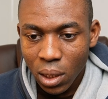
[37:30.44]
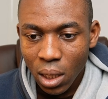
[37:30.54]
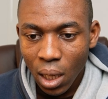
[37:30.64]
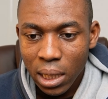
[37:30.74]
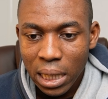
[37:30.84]

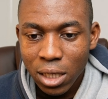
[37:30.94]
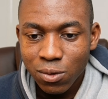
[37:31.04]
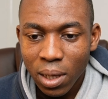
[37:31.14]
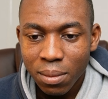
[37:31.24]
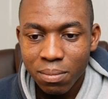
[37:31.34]
And that's
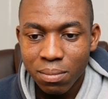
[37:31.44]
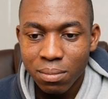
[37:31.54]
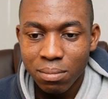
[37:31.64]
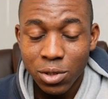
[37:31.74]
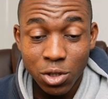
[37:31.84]
why
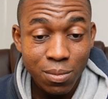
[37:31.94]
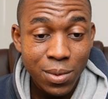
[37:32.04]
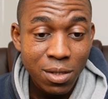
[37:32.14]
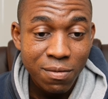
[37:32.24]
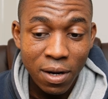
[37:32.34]
bishop
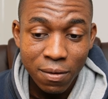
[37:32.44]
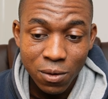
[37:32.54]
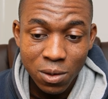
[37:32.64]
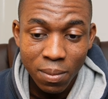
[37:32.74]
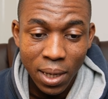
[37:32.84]
g5
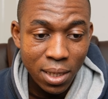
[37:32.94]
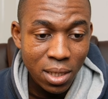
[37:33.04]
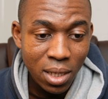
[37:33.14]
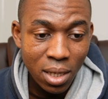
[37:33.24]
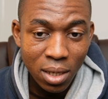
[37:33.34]
was bad.
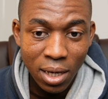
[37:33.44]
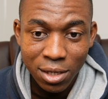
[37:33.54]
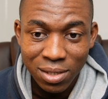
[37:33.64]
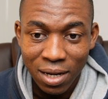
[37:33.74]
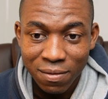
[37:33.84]
Here I
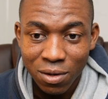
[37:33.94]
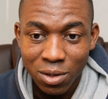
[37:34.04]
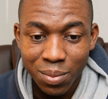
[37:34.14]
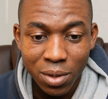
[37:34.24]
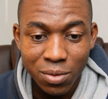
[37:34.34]
should have
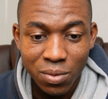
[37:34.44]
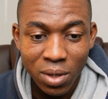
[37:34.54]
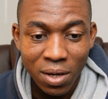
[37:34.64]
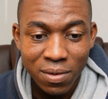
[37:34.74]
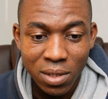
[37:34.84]
just played rook
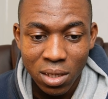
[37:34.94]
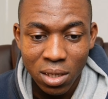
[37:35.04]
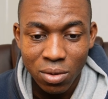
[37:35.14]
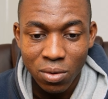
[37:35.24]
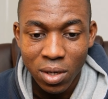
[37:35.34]

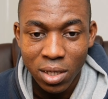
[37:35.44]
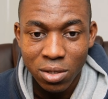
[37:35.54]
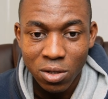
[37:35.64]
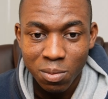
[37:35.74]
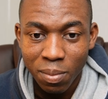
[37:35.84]
fc8 already,
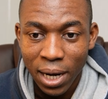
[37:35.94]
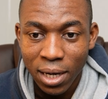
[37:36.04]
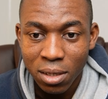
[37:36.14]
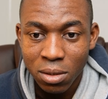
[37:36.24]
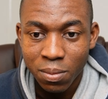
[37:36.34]
just
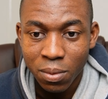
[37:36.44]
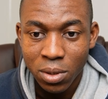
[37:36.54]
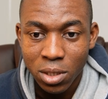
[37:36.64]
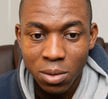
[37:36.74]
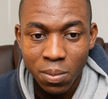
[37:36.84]
piling up on
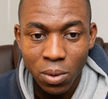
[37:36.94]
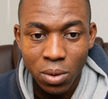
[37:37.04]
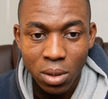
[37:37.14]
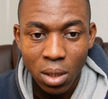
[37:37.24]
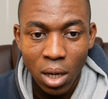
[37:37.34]
this
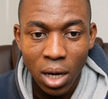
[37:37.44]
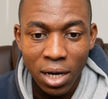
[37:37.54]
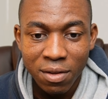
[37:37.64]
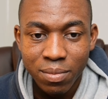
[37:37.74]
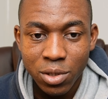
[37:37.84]
pawn,
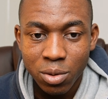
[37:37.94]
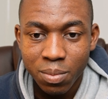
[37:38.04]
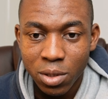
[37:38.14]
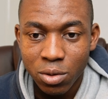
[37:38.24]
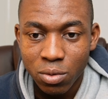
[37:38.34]
and a bishop
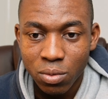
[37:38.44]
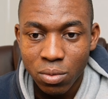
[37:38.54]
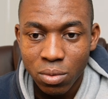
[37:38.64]
e2.